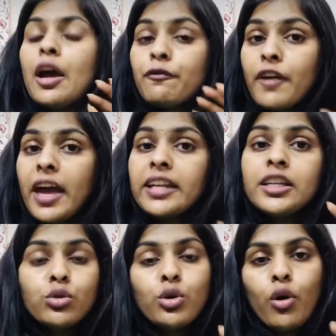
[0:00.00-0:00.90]
very
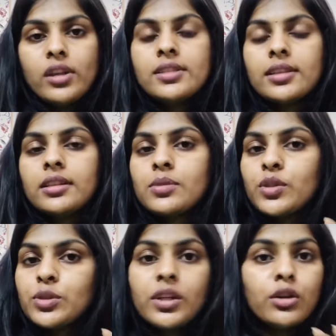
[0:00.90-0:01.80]
good oils in this
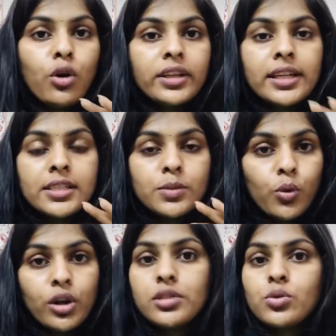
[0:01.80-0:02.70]
which will not get
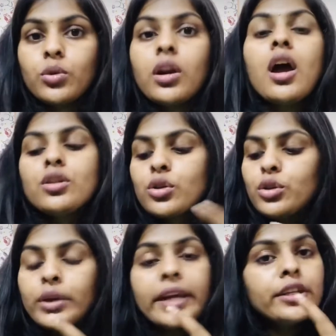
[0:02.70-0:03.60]
spoiled soon. So
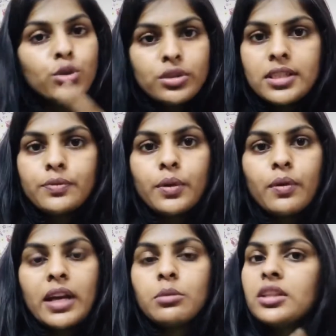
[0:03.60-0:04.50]
you can use this for
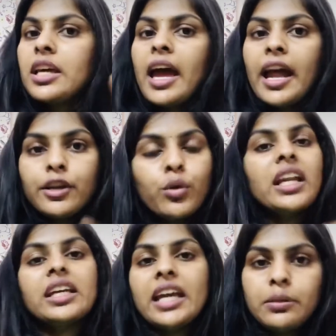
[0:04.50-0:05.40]
1 month, and you can
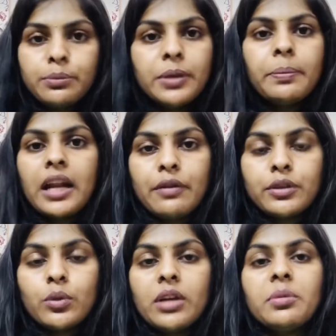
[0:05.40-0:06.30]
again prepare
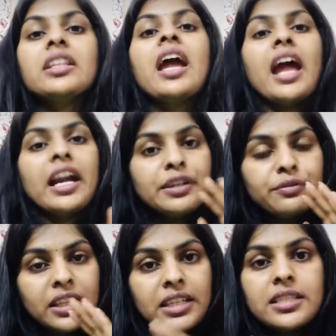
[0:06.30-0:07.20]
after 1 month, and if
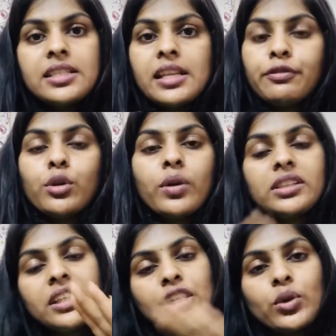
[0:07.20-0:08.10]
there is leftover
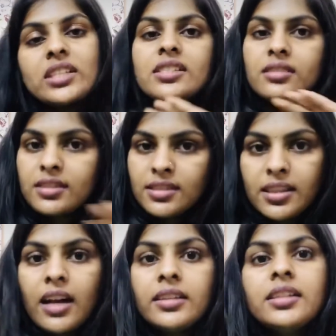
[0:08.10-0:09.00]
thing, you can just
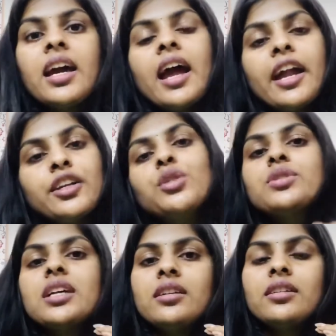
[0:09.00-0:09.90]
discard it and
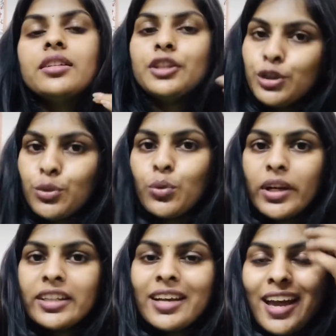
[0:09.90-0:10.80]
use a new
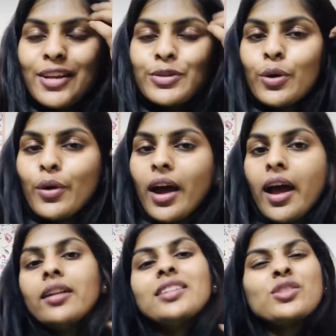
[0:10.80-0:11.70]
one. So
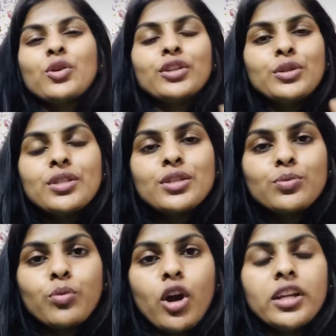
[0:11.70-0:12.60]
let's not use the
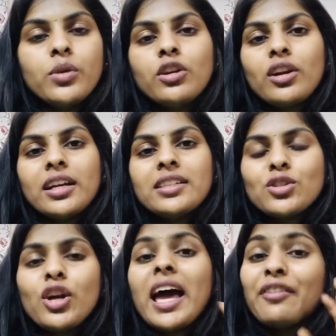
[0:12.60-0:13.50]
spoiled one, or let's
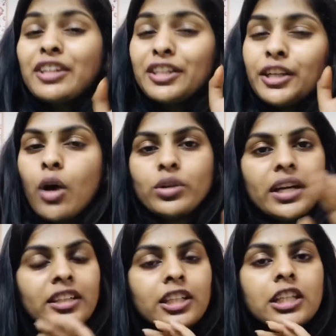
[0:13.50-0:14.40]
not have a doubt,
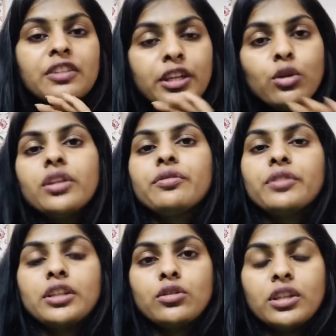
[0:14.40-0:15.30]
and even though
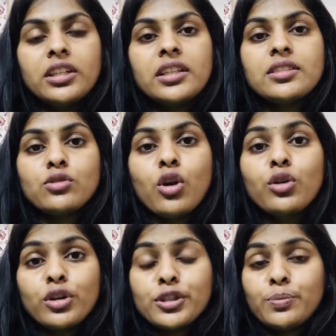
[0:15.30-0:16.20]
it has not
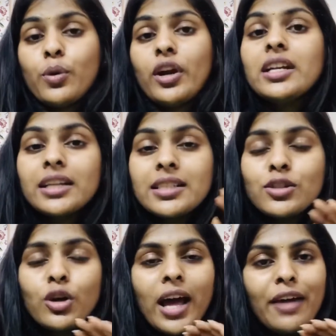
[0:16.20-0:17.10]
got spoiled, let's
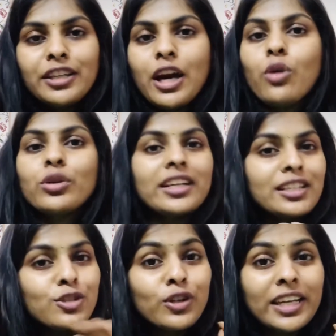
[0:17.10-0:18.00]
not have a doubt, and
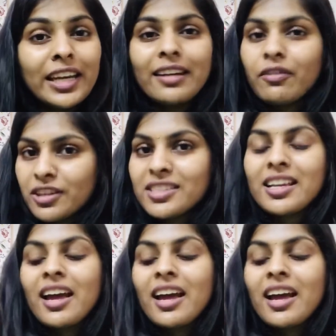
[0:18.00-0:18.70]
let's not take a risk.